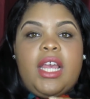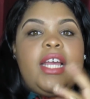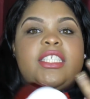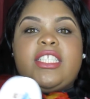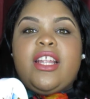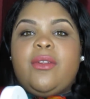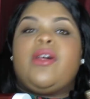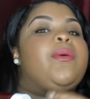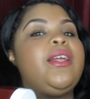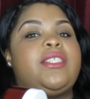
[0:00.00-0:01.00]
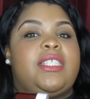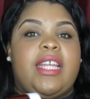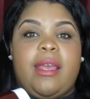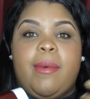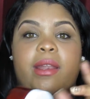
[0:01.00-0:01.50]
just don't know what else to
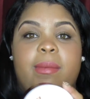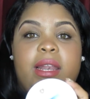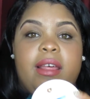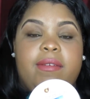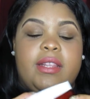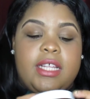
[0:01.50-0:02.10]
say about them. I love it.